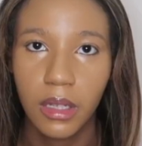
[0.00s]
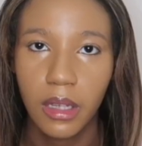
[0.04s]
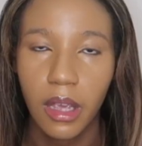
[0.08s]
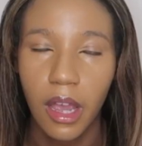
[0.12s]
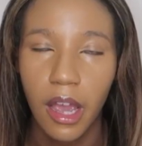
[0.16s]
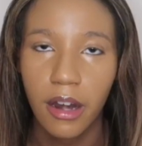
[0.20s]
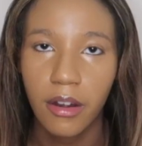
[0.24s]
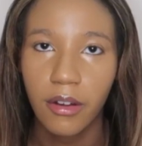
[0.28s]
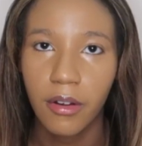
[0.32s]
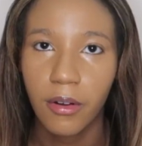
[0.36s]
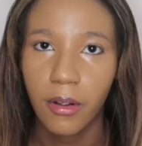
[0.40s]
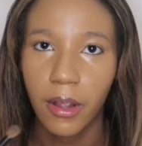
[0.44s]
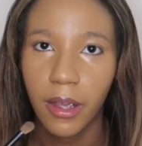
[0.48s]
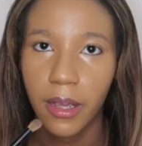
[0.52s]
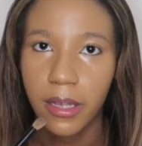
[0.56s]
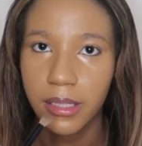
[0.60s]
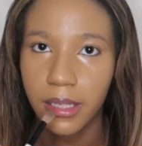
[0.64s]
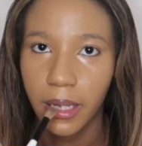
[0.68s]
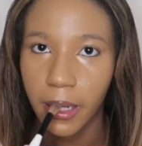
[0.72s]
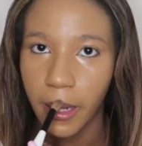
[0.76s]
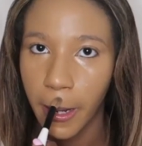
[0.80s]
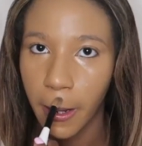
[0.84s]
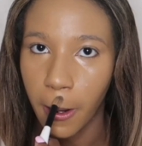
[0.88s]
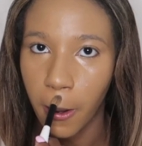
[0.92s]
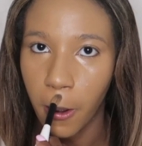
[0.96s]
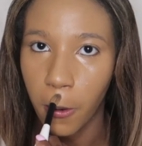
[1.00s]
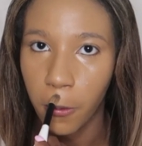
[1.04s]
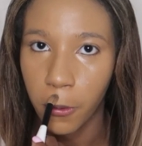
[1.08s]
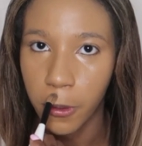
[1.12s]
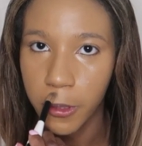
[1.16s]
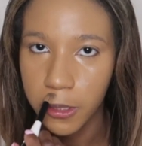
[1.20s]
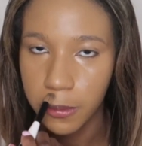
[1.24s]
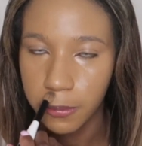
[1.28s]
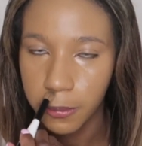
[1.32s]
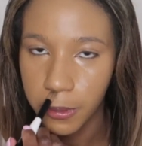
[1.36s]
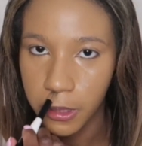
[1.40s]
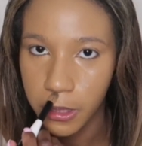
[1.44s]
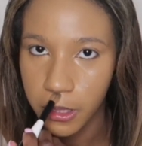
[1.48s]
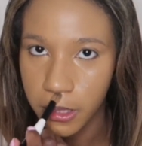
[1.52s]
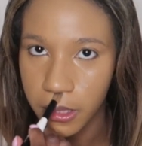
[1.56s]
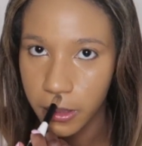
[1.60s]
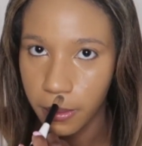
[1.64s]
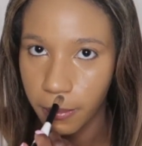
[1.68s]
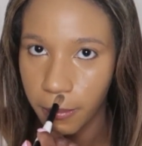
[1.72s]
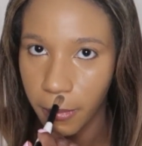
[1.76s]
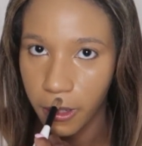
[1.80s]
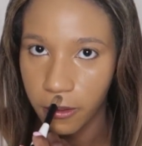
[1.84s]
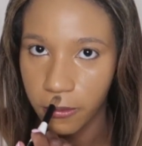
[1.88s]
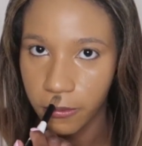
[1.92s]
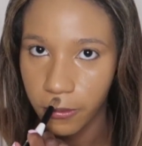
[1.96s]
I don't know guys, like I always put this in
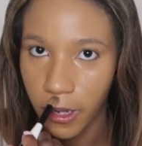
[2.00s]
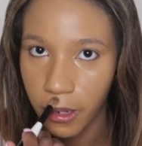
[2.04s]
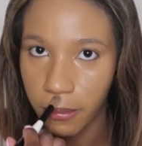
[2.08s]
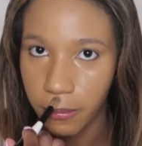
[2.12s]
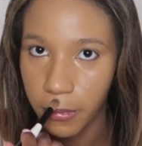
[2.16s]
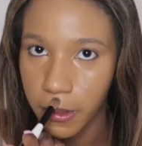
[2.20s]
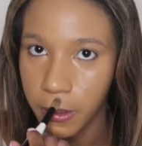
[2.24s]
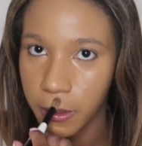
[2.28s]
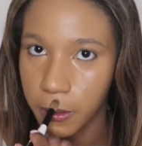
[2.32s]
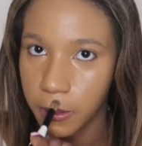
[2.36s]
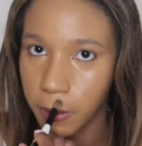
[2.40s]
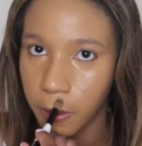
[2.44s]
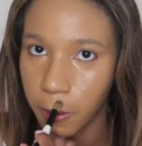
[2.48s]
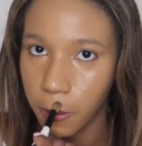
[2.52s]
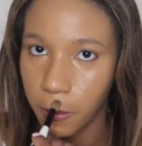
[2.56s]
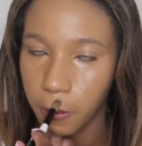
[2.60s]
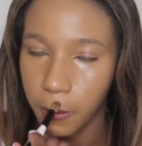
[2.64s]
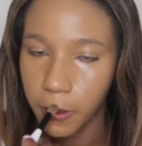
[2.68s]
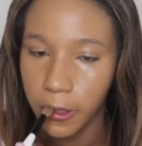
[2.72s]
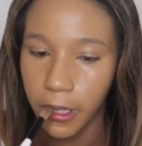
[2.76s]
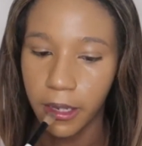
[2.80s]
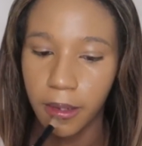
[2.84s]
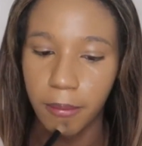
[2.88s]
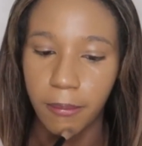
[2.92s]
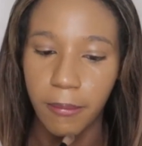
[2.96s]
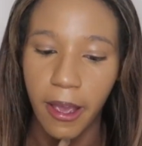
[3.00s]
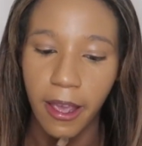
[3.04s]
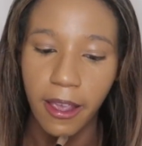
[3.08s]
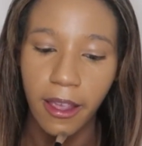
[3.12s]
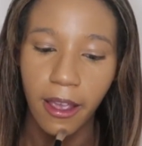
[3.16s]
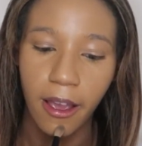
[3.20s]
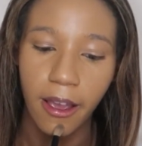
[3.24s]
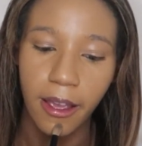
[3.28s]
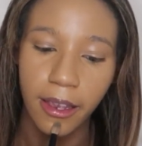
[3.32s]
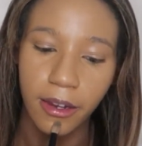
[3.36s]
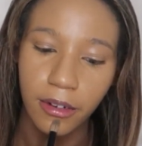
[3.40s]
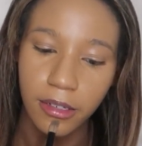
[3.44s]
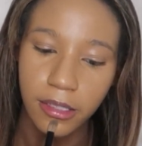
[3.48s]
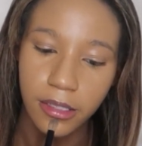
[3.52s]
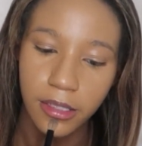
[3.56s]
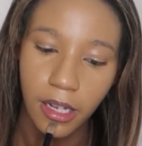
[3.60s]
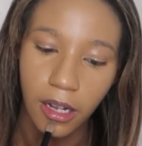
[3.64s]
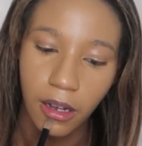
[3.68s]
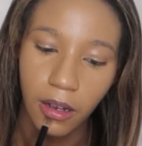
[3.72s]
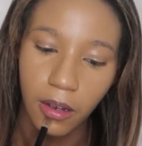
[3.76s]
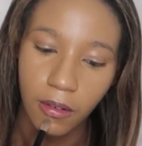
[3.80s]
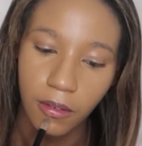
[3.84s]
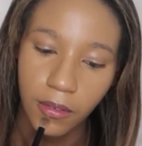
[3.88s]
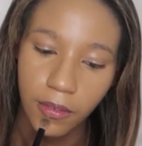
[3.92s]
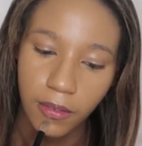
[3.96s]
my 5-minute journal, like my higher
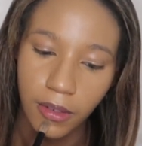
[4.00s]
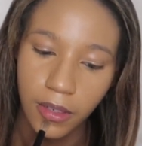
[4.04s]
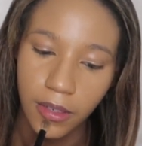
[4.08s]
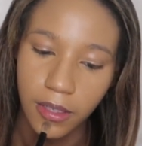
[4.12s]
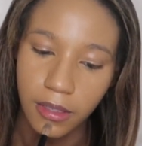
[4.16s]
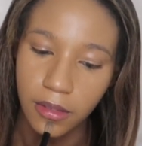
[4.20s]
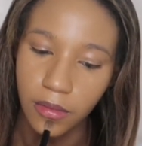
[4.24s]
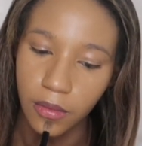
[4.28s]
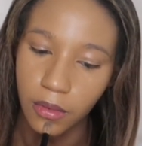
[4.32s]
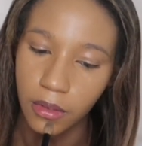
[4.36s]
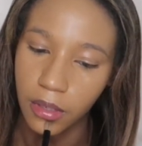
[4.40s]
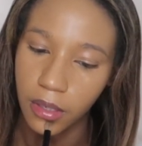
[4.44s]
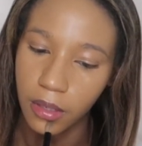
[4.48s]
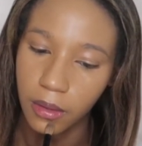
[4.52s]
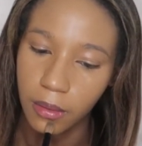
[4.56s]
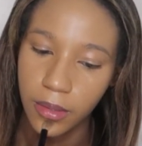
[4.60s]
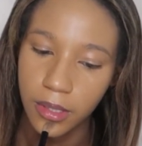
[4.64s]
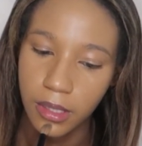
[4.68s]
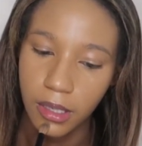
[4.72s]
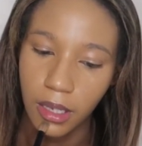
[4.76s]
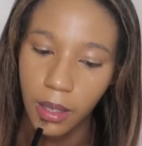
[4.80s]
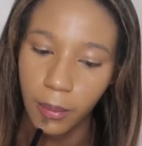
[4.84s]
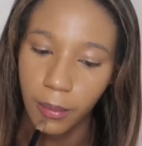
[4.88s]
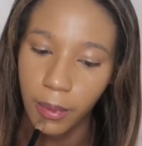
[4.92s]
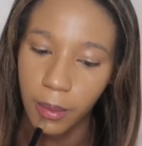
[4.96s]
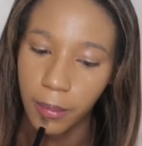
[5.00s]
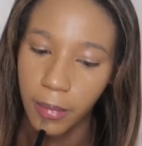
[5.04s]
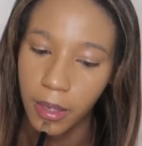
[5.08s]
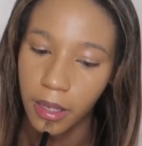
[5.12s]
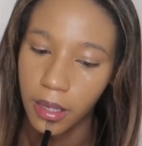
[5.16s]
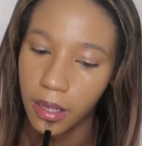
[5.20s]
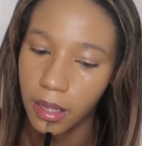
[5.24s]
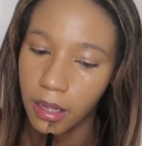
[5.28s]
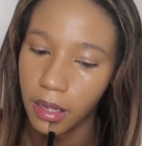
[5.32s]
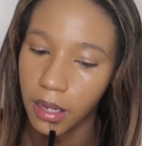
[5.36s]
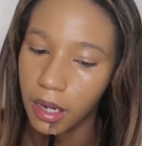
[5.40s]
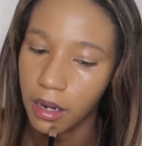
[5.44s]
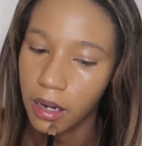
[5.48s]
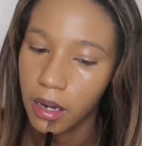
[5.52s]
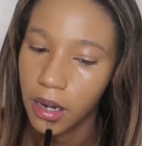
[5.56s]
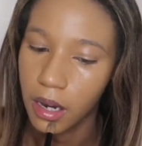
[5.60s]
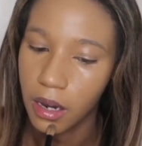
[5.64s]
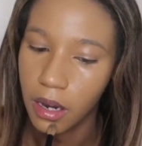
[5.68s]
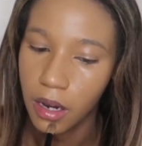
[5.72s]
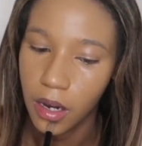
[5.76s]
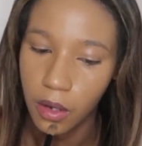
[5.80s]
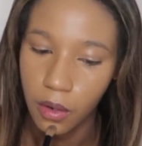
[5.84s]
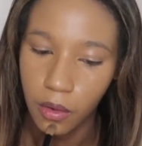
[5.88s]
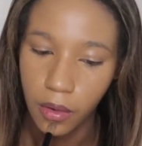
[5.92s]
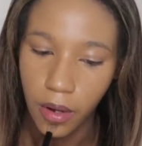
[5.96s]
self is really what's keeping me like
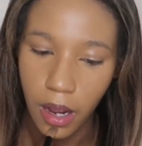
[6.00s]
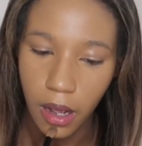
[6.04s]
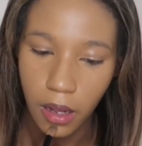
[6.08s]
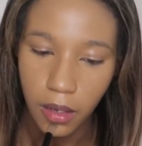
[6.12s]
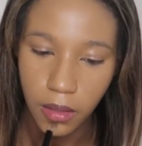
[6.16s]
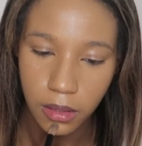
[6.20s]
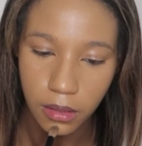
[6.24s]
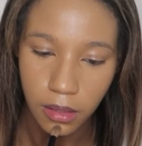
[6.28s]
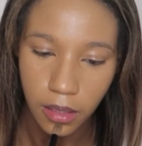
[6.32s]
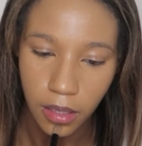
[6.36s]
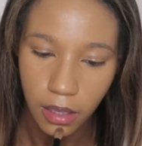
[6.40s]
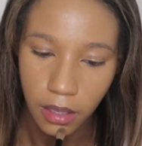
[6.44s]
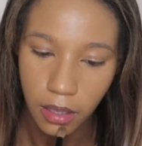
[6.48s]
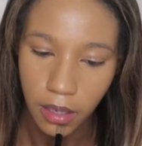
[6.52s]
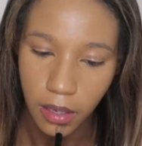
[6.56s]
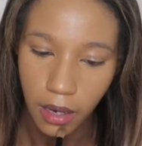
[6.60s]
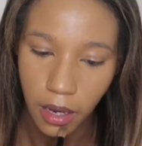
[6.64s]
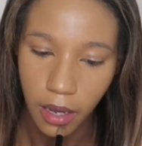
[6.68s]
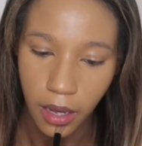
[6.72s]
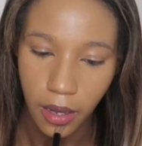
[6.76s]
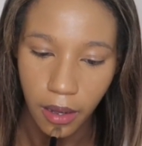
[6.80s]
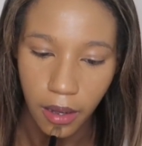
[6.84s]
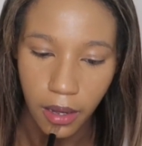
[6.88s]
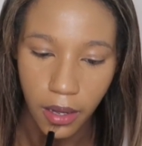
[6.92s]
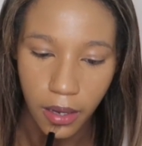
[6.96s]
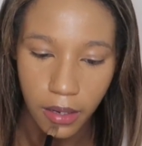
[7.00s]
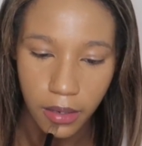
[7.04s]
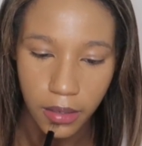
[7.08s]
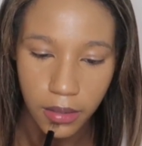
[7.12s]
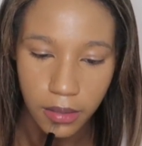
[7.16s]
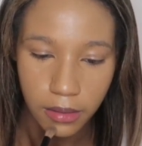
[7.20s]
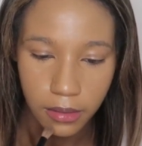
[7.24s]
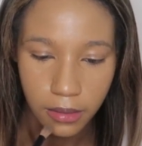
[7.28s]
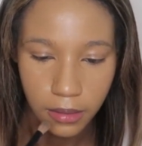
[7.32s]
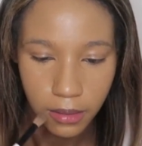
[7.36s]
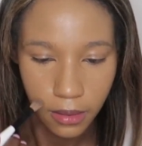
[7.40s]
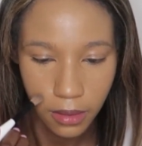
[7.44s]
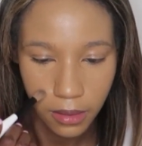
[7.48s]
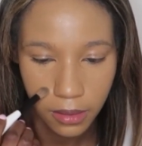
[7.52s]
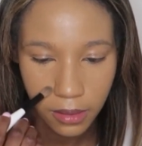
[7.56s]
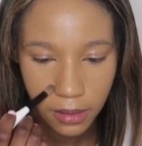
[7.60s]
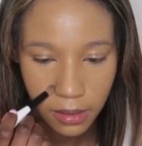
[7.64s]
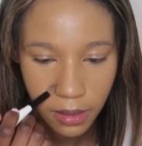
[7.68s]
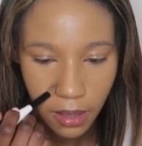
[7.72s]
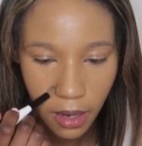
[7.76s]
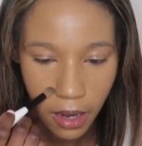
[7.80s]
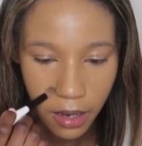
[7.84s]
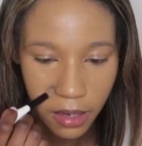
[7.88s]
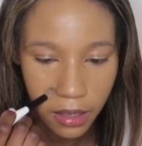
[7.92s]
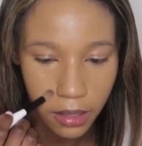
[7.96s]
grounded, and it's
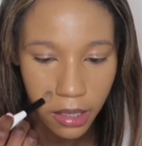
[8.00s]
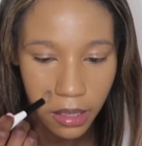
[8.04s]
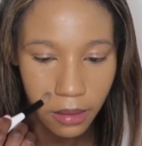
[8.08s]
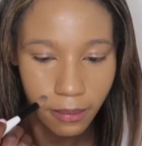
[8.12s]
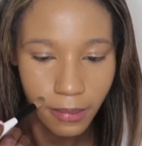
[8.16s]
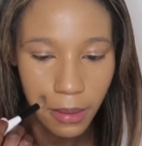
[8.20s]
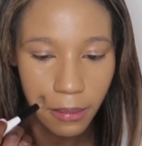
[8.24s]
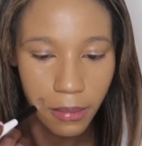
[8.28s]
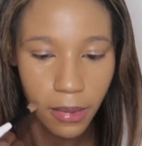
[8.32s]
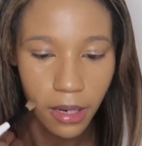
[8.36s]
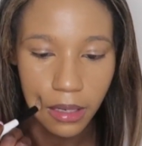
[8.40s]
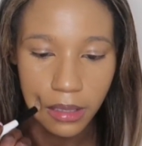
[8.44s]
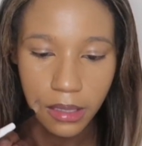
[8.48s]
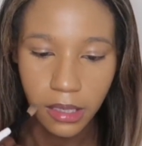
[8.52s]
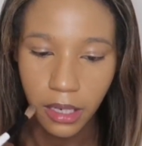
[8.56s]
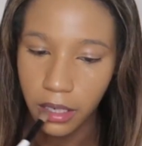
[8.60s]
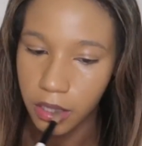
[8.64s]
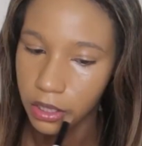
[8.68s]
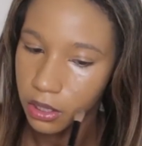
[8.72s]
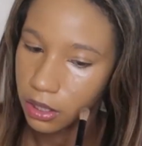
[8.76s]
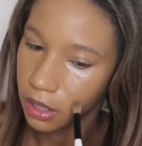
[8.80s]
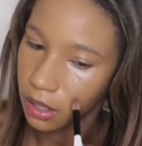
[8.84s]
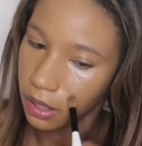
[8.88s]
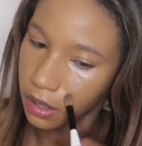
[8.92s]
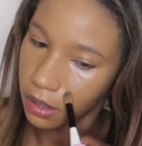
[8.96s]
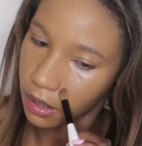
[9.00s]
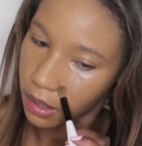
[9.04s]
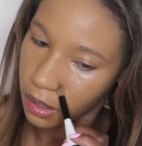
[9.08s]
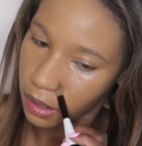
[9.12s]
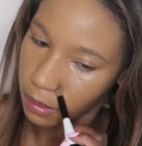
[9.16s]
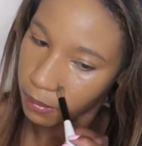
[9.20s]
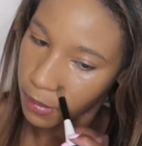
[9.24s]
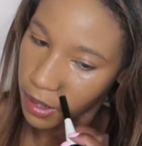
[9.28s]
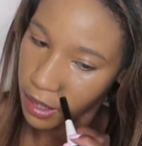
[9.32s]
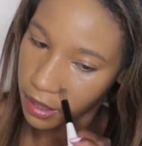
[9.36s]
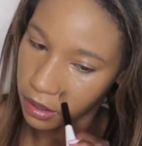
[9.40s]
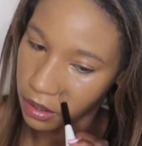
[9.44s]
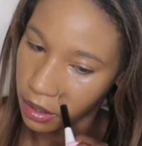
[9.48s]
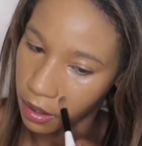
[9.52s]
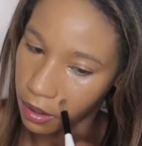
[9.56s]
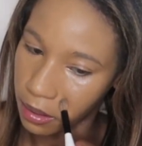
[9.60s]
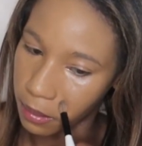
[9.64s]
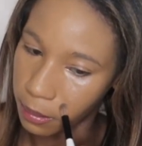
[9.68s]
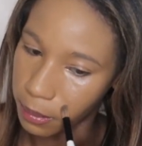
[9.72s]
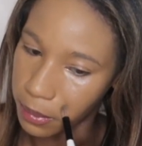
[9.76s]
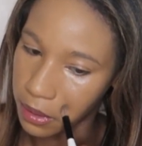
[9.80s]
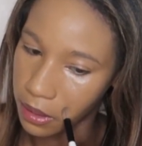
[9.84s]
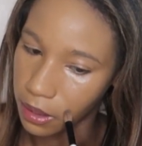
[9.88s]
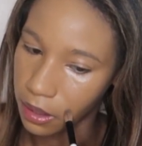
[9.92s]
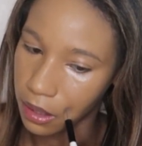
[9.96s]
kind of like my meditation, like my
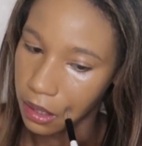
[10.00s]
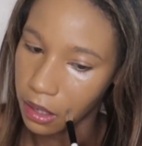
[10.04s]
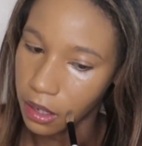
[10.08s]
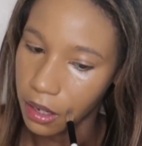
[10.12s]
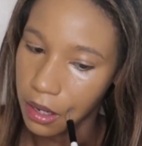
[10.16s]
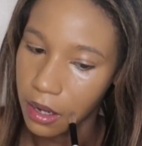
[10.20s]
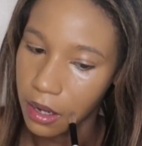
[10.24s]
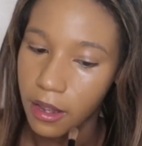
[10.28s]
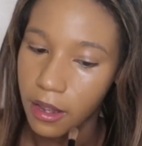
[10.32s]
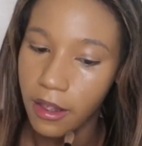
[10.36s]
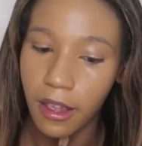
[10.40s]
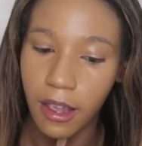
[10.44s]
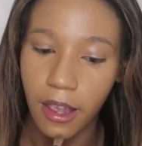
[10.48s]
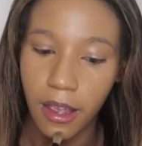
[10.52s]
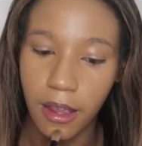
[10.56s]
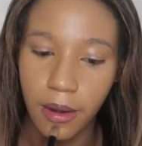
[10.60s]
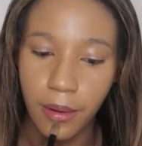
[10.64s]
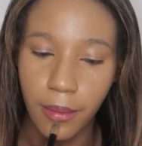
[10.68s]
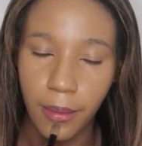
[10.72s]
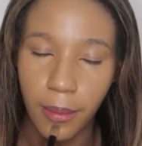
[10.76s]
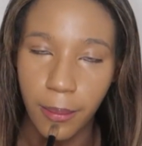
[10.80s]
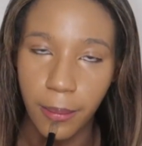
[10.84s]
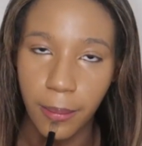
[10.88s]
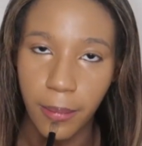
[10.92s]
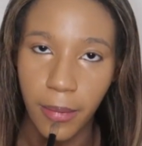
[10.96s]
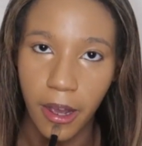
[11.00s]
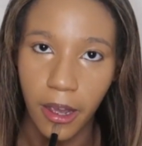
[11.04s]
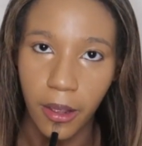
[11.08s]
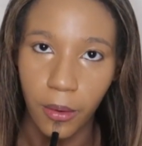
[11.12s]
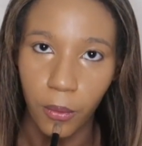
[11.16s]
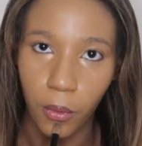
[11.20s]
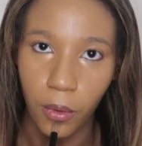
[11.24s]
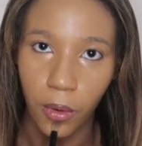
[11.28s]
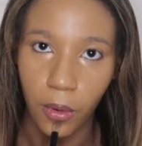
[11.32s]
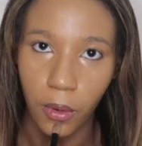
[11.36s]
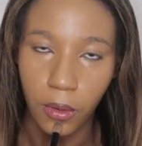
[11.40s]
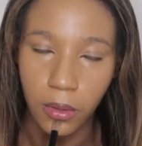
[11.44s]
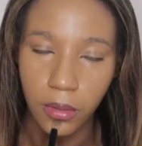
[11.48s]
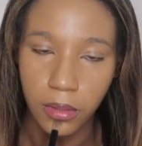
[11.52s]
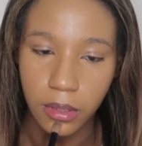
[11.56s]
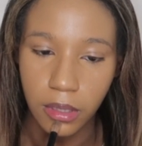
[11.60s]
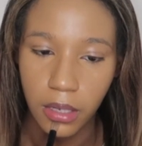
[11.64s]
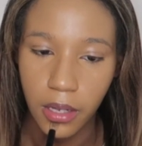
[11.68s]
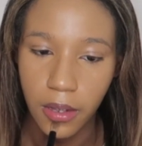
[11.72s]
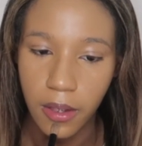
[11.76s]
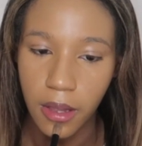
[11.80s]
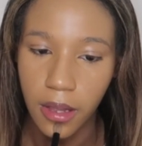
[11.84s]
therapy in my world.